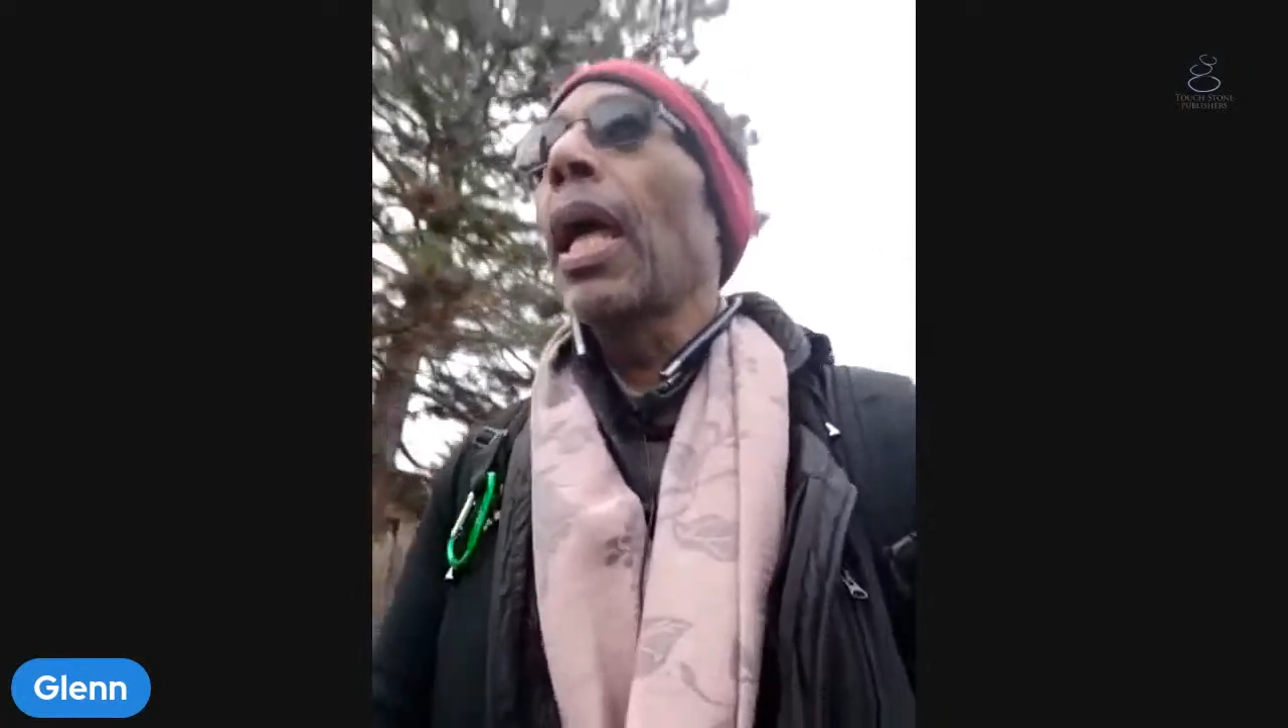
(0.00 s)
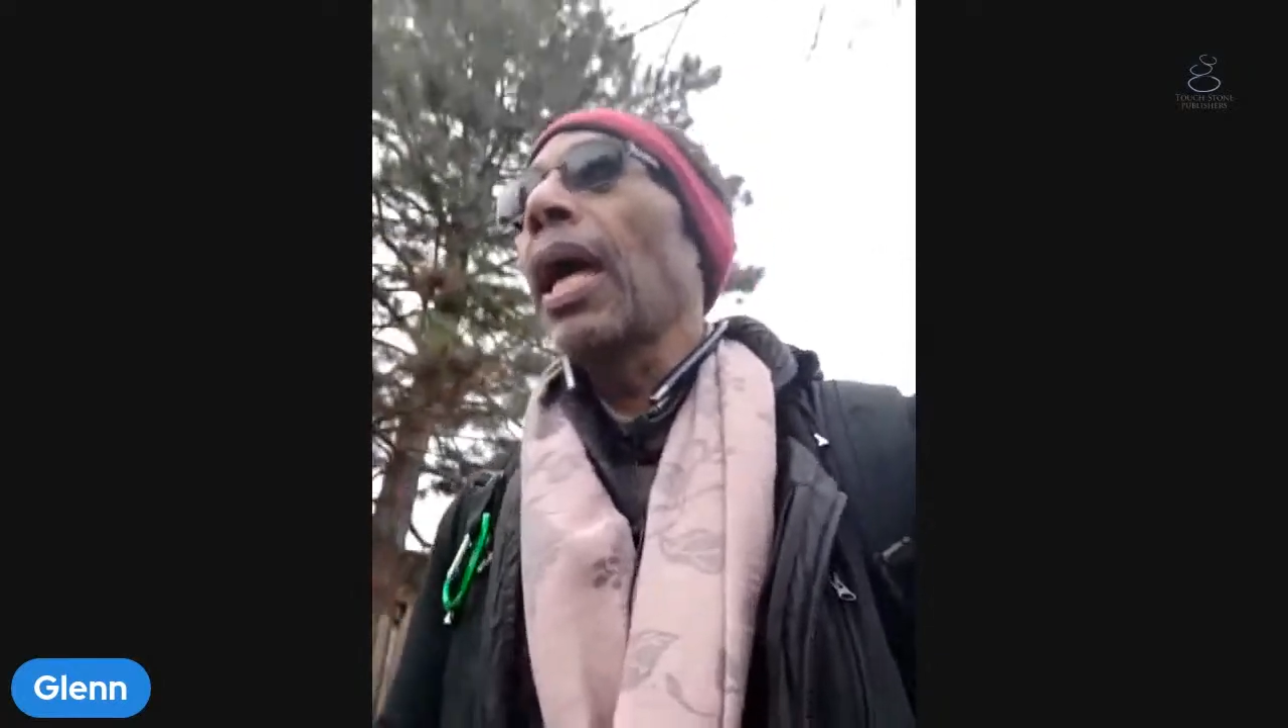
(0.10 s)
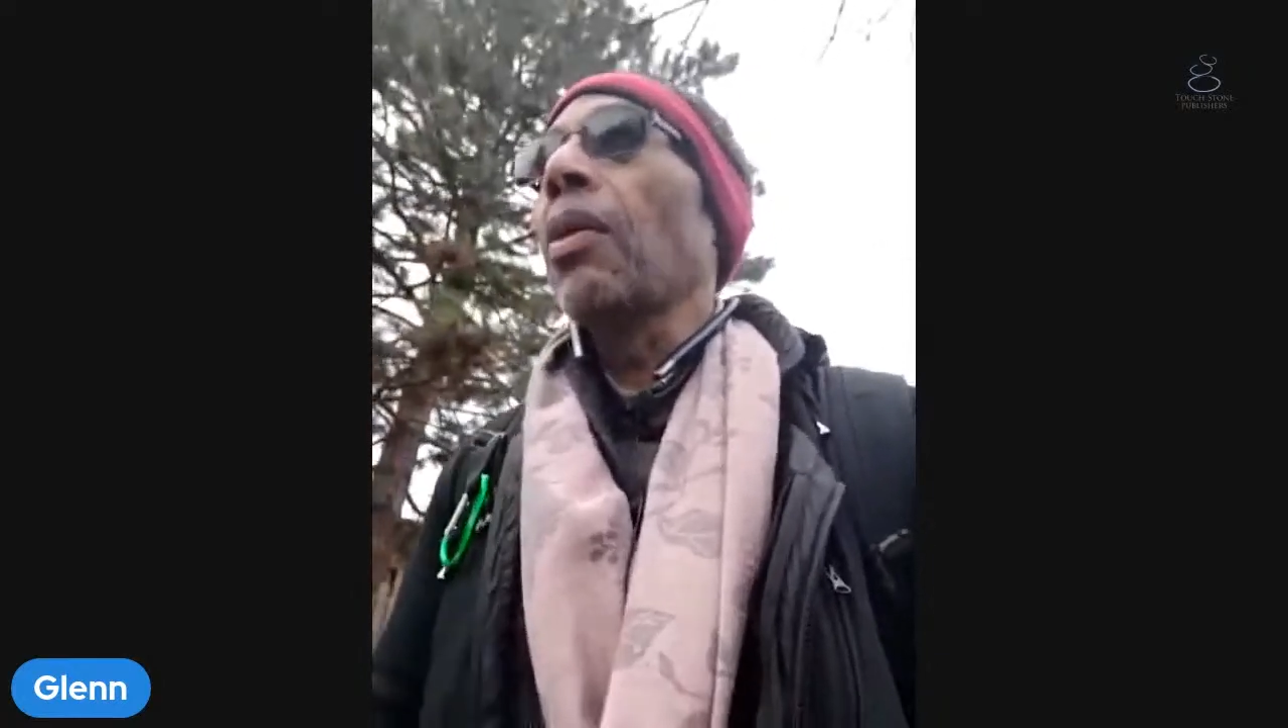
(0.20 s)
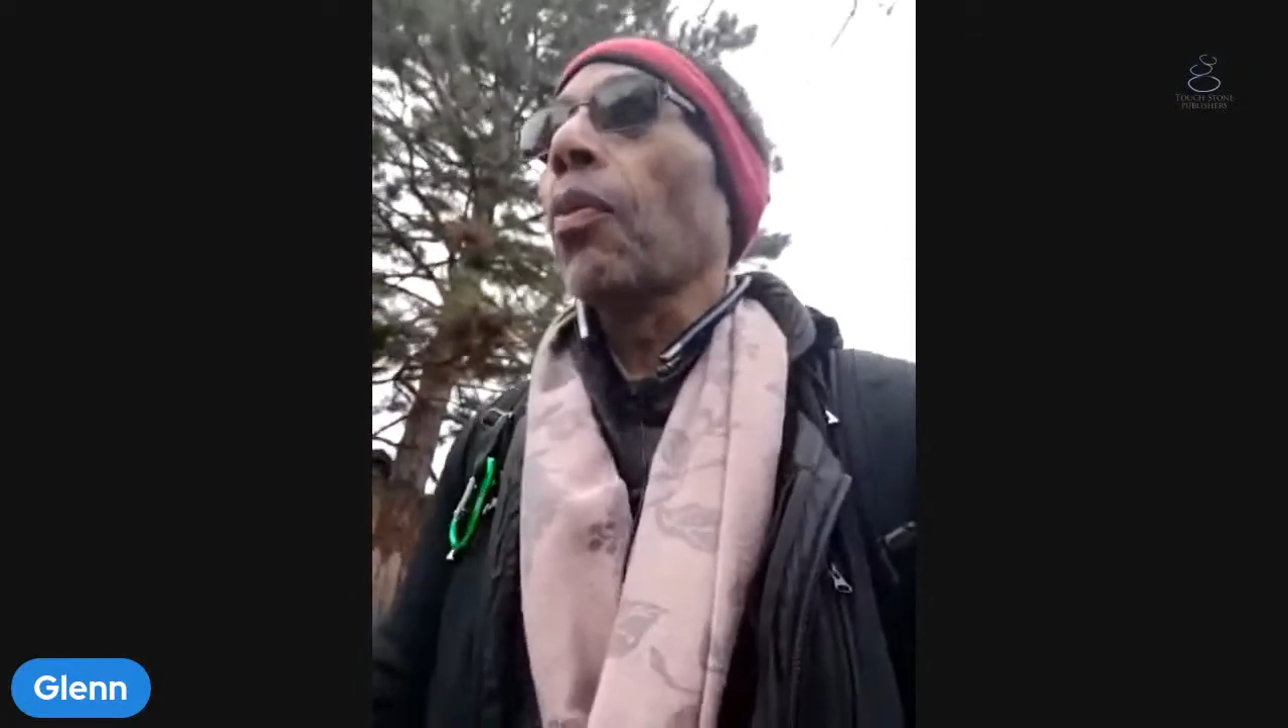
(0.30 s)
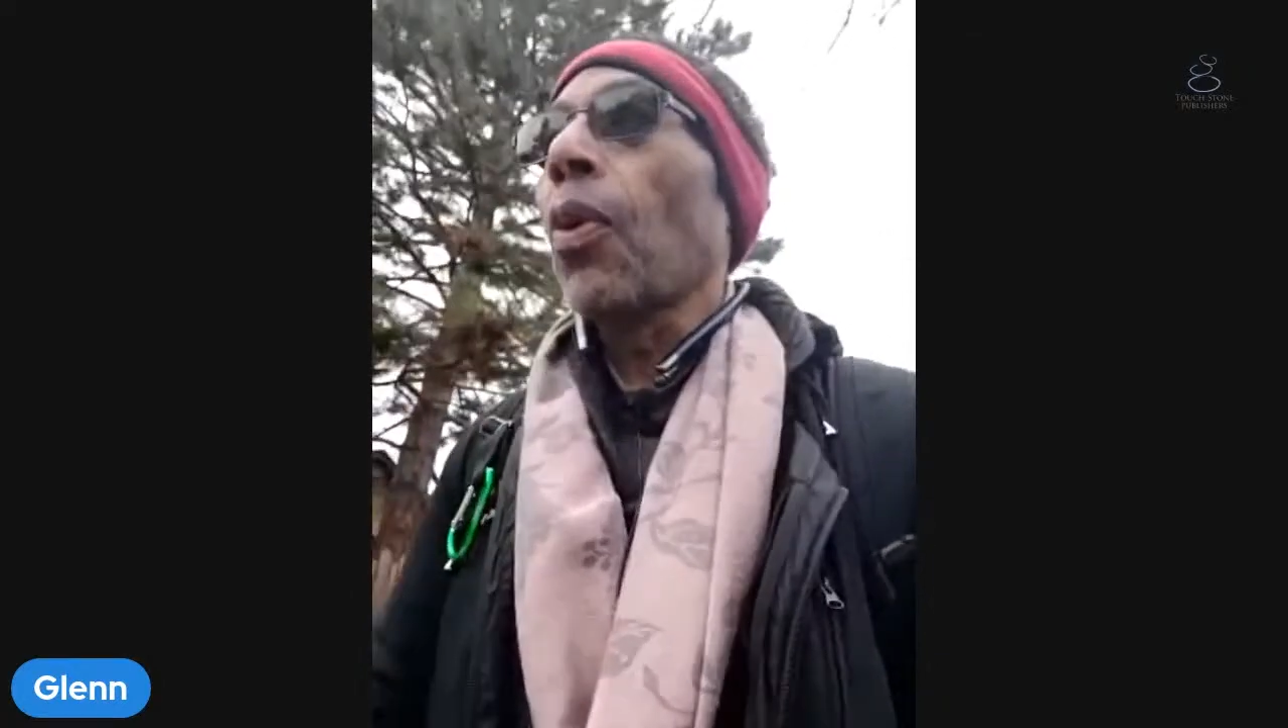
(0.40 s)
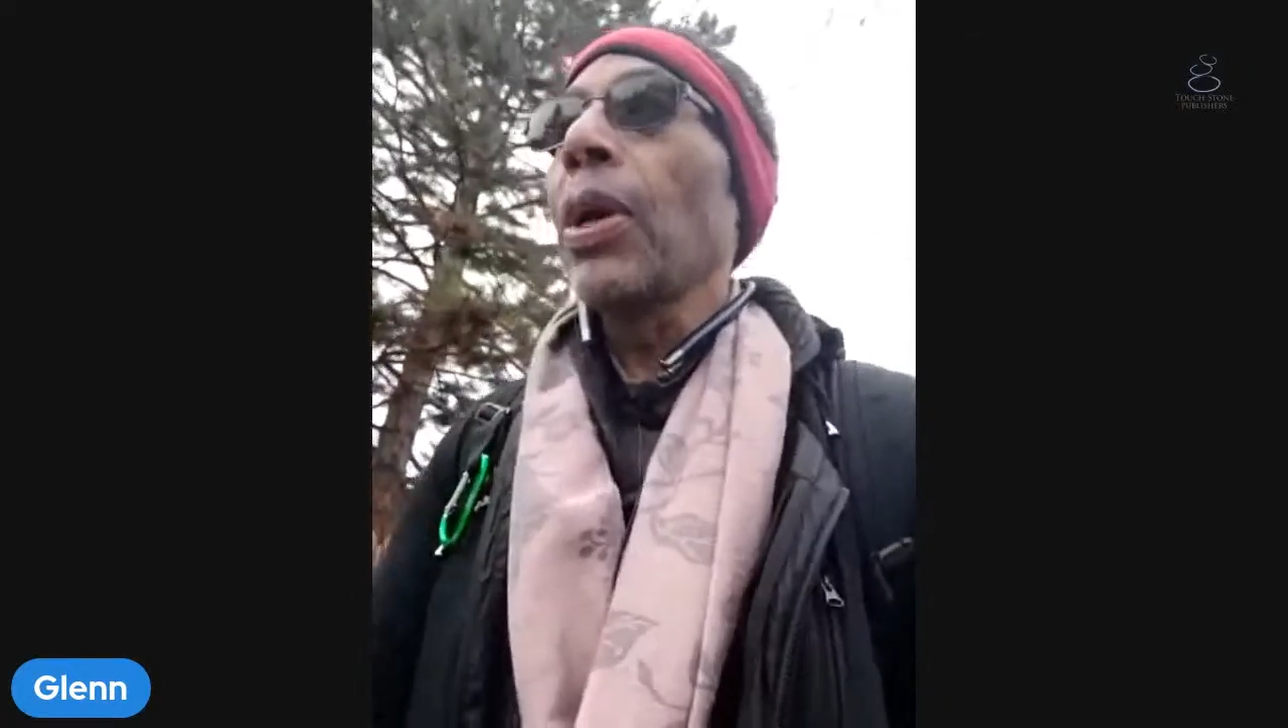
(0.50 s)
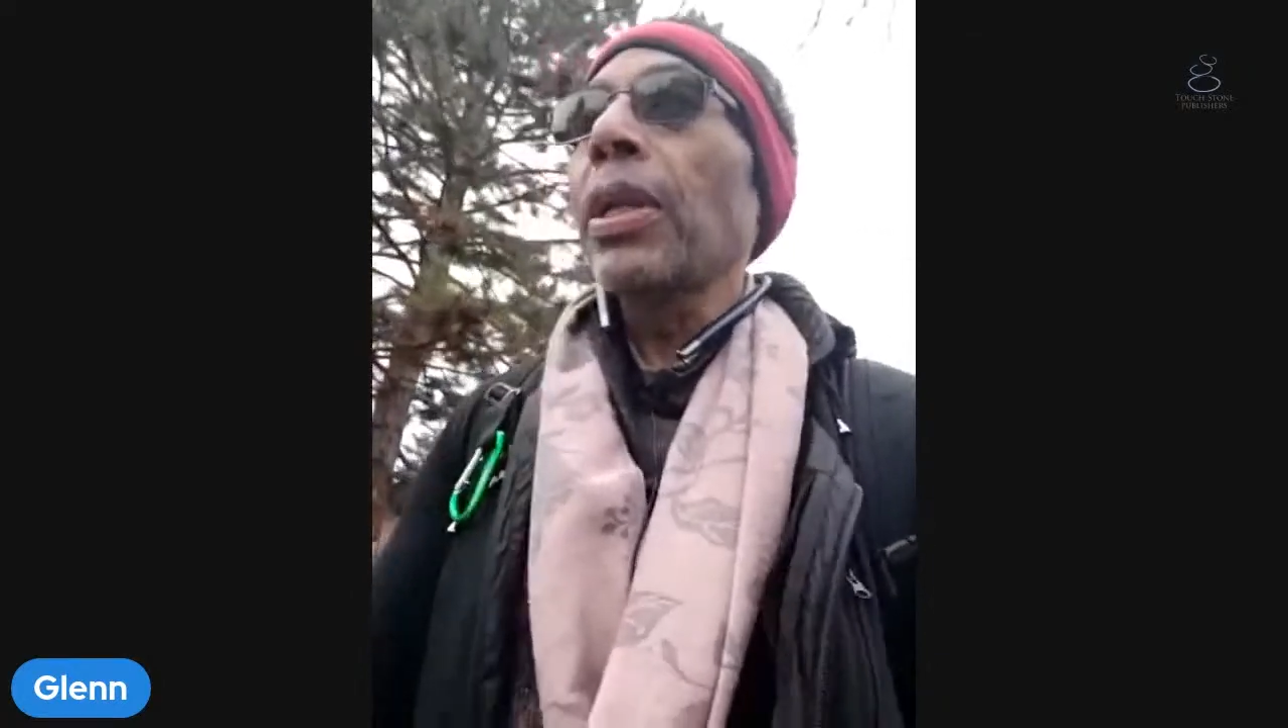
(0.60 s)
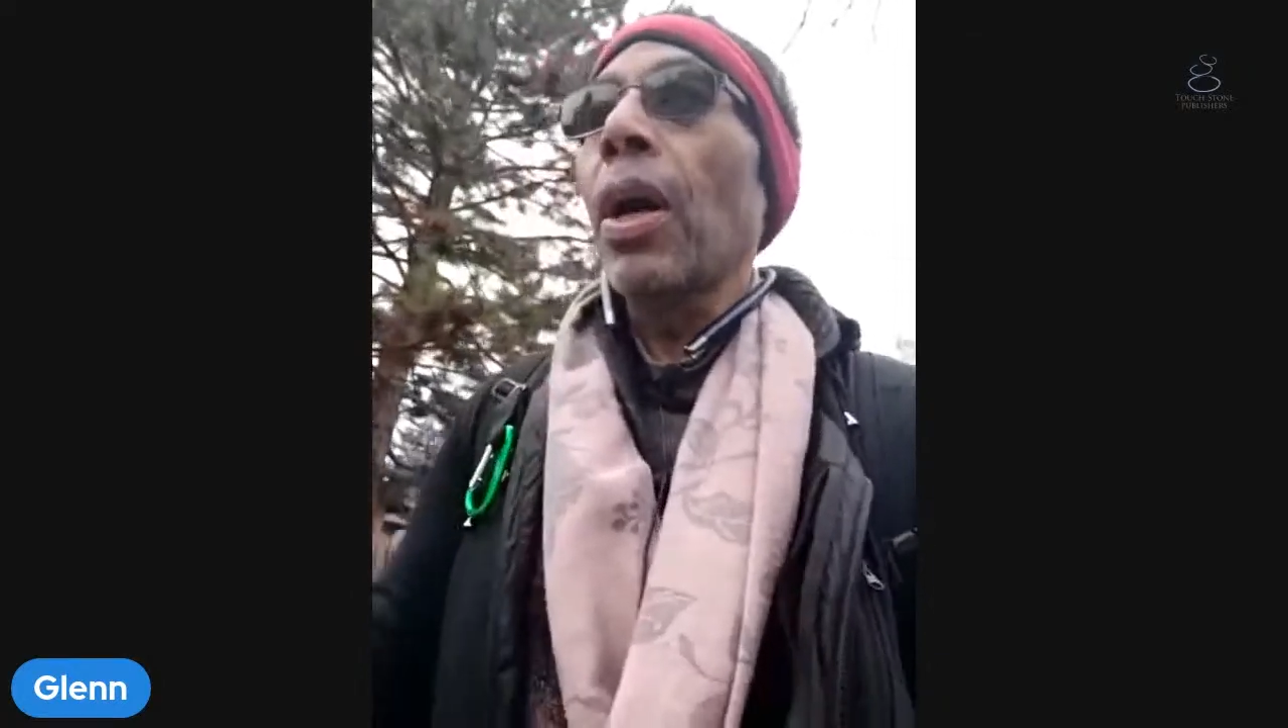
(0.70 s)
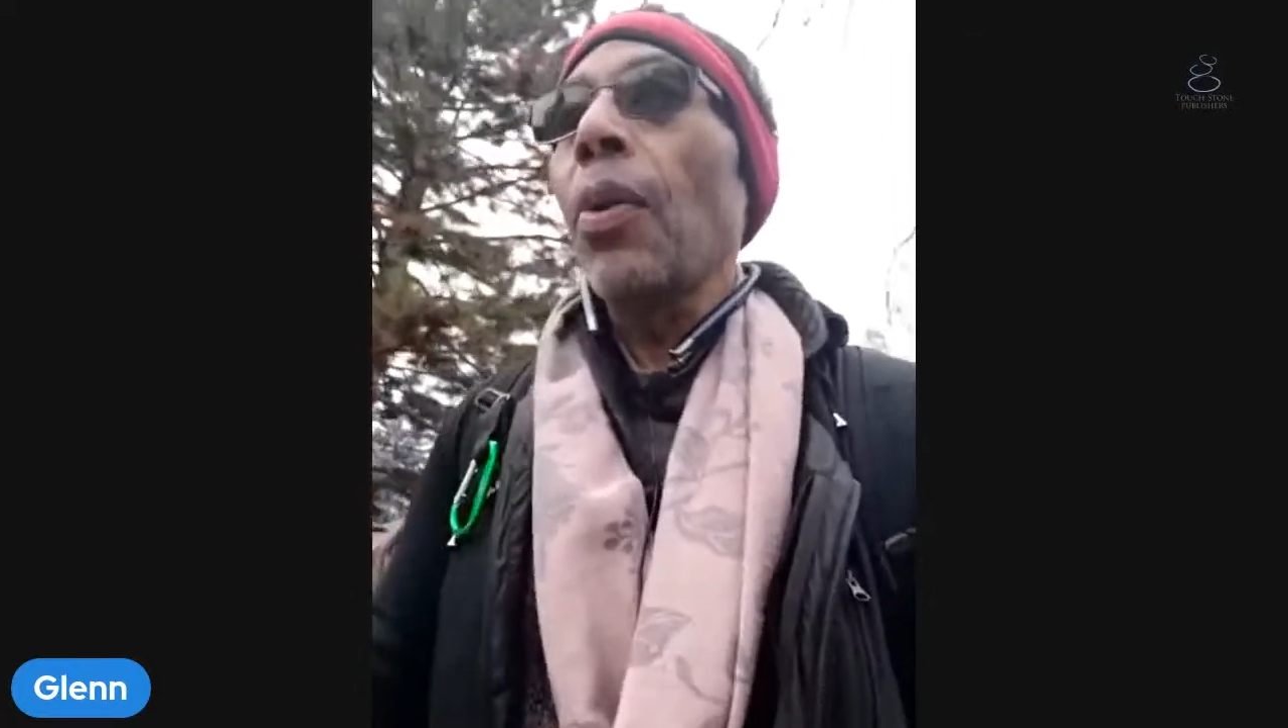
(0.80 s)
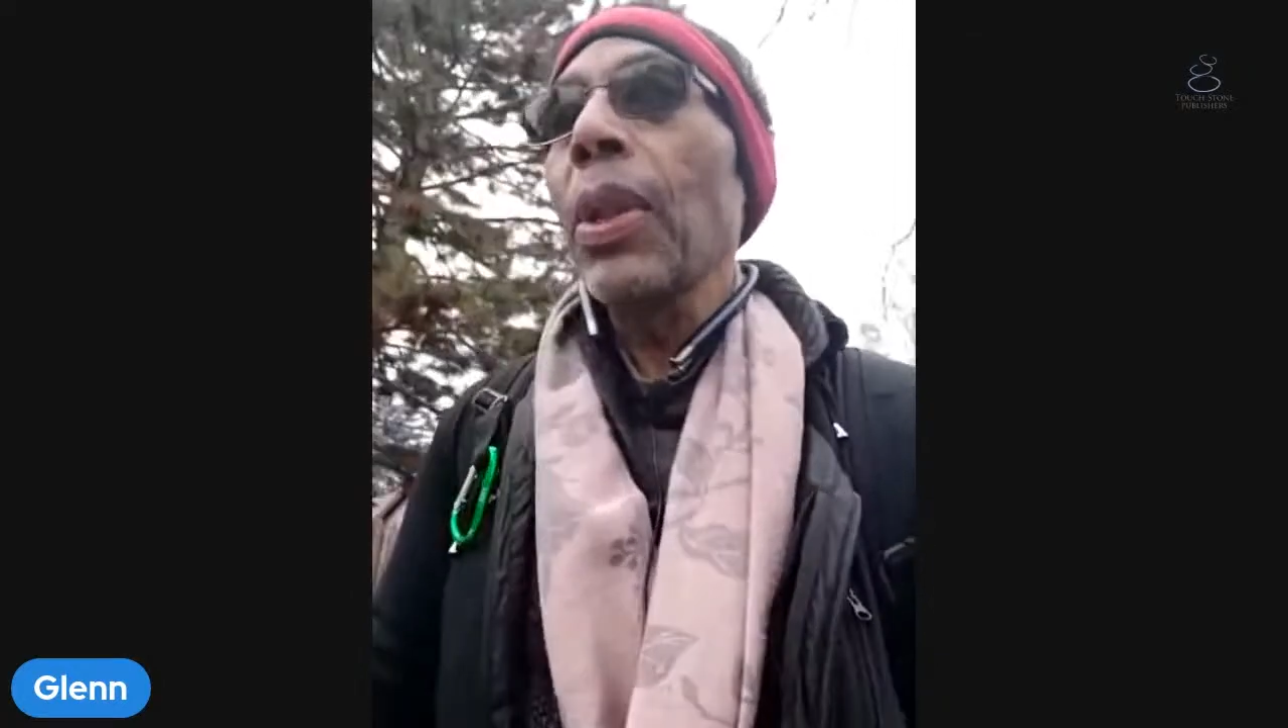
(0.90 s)
and
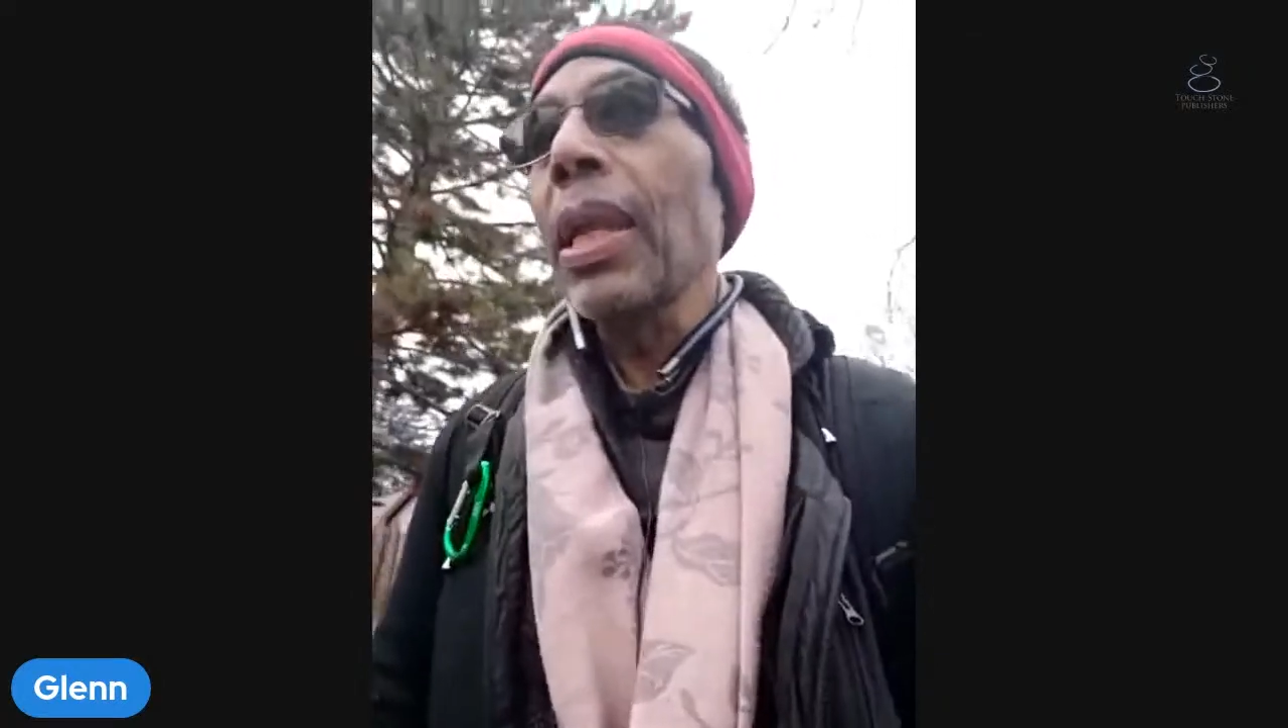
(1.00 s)
one only,